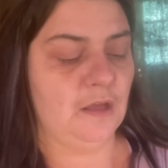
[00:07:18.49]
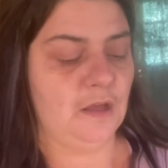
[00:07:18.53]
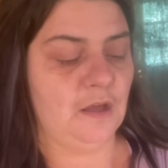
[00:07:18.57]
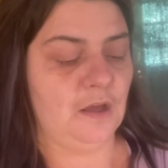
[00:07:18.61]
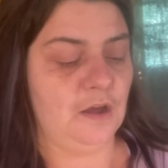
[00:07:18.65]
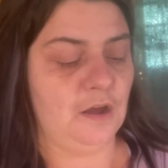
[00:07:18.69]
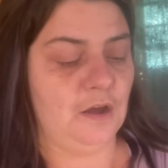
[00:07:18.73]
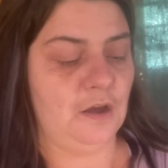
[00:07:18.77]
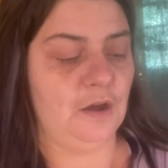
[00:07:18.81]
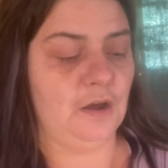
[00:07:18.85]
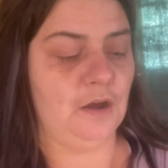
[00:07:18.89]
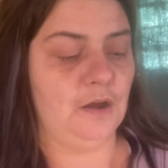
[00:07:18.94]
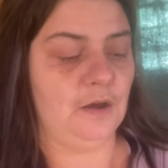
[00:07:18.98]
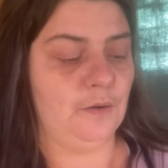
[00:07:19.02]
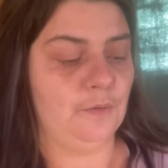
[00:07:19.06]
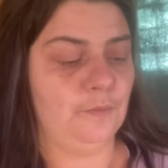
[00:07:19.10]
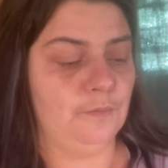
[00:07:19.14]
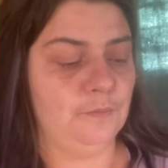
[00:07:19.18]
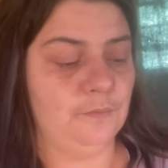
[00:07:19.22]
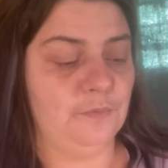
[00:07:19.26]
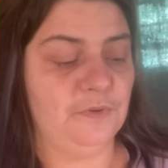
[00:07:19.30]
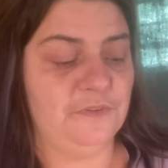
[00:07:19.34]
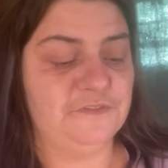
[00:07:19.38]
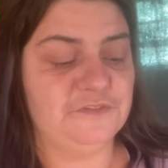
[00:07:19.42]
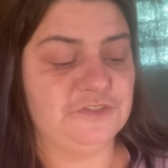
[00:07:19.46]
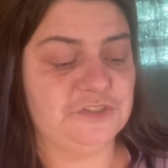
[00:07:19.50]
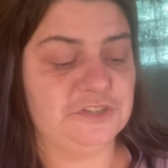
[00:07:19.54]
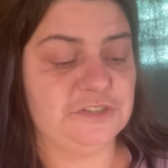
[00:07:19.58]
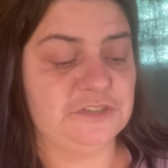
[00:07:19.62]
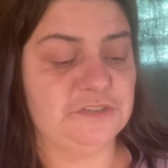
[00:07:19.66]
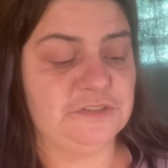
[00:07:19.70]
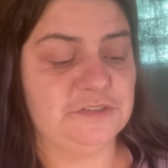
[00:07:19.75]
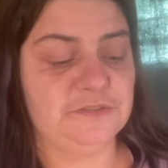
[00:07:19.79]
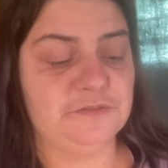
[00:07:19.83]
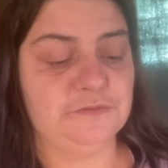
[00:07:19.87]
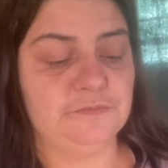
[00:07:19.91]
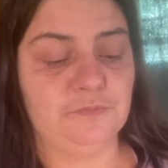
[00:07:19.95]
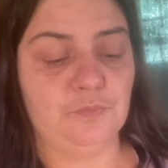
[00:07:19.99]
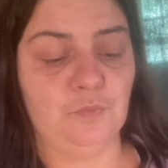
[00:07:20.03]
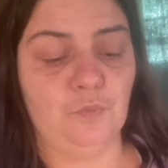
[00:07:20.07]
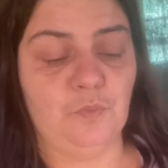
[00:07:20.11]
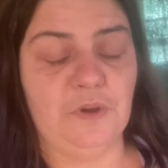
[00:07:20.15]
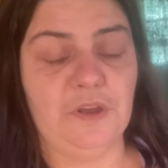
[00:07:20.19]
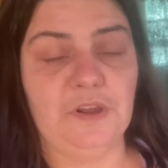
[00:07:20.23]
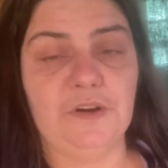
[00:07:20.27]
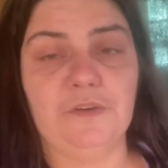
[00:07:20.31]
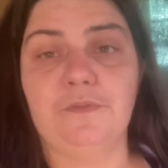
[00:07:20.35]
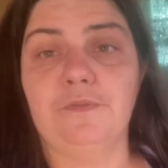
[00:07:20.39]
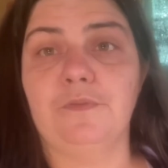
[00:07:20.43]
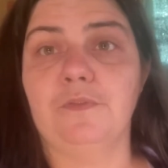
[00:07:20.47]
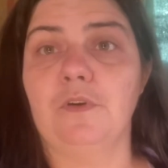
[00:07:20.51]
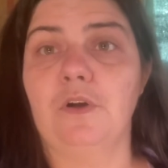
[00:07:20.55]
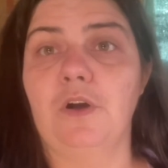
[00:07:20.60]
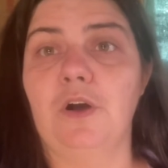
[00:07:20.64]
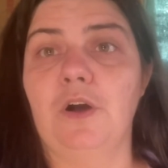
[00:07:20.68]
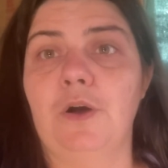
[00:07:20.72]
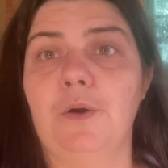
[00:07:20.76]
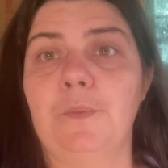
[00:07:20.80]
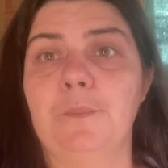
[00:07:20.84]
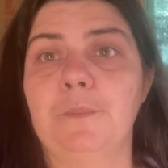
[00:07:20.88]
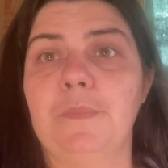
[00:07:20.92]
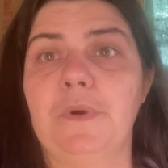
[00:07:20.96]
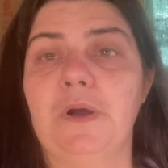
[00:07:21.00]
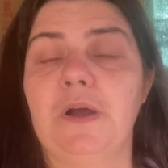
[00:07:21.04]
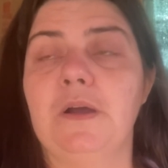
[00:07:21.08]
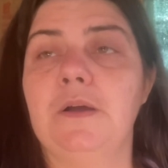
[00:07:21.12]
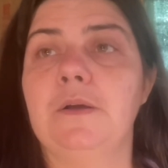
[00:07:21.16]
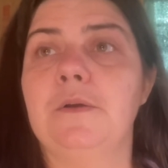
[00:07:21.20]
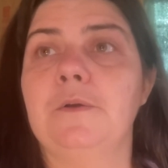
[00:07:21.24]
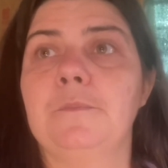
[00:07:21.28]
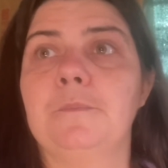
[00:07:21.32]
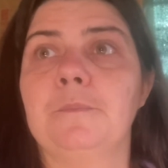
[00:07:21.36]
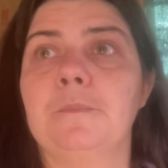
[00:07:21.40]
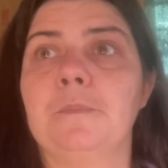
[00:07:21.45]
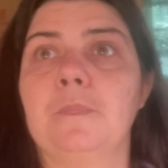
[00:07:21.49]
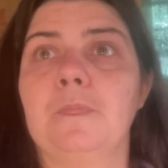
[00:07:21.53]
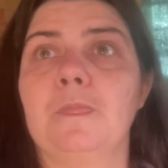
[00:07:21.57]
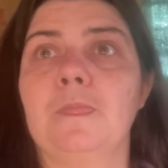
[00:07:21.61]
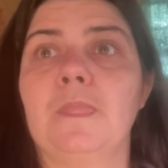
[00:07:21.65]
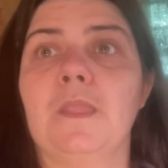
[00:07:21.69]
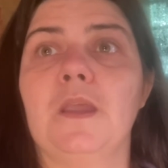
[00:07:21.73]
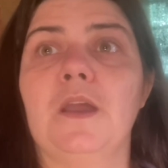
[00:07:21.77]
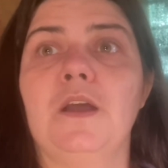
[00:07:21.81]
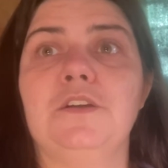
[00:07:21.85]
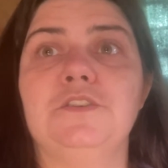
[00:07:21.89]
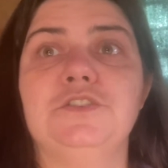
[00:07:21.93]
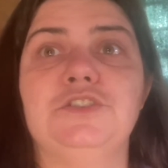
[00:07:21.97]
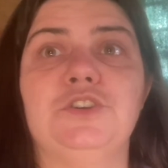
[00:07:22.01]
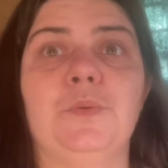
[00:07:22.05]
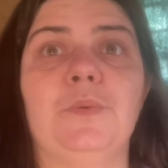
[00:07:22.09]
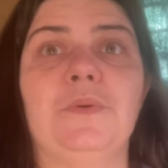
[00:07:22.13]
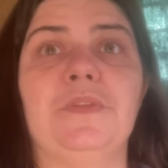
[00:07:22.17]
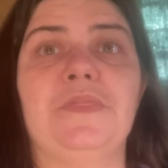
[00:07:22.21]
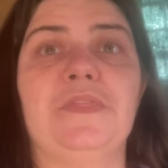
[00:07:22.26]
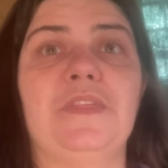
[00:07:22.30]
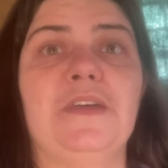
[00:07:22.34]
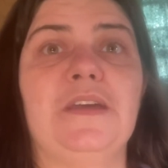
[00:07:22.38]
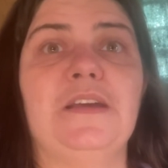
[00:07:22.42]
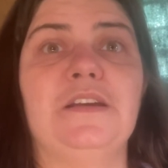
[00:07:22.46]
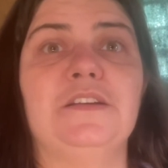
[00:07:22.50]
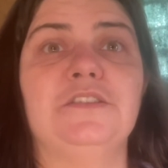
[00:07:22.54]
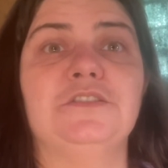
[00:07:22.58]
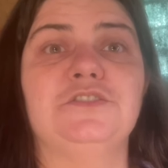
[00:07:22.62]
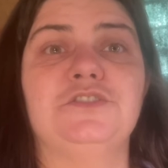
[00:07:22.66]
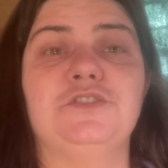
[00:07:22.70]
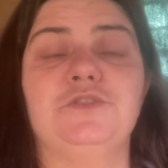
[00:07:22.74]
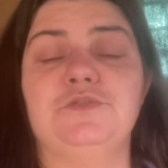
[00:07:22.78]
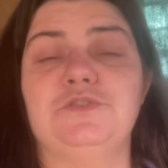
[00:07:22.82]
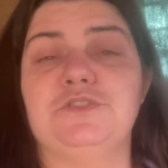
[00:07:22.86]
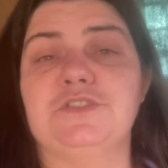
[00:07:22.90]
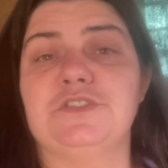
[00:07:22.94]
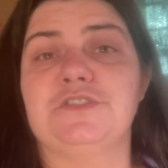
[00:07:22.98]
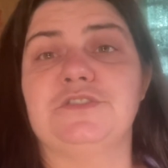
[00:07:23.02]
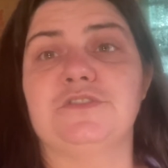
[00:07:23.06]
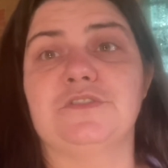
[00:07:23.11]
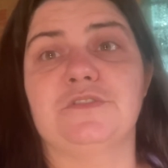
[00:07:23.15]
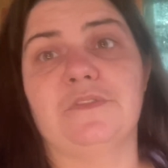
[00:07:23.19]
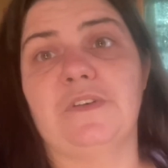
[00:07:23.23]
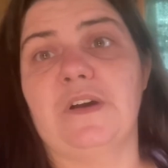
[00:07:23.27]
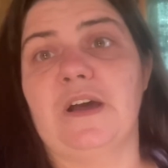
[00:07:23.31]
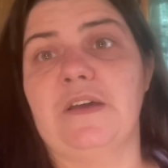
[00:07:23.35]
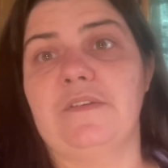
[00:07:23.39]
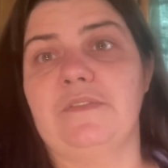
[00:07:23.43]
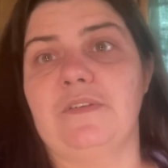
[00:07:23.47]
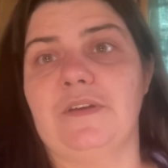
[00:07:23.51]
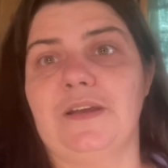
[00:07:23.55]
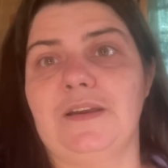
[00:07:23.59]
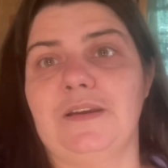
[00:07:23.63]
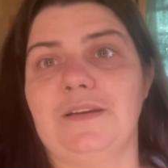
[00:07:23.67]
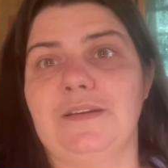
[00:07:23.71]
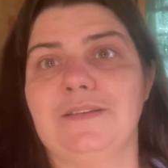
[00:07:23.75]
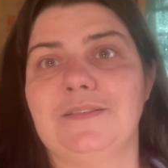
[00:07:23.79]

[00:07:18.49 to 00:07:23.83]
Uh, we just went from doing things to just surviving.